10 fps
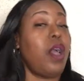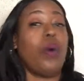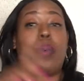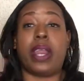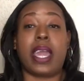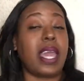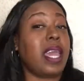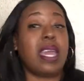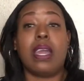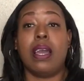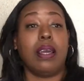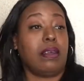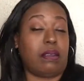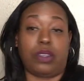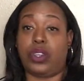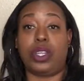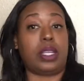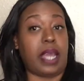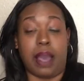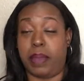When he
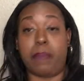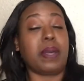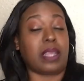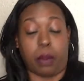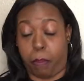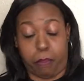damn near beat the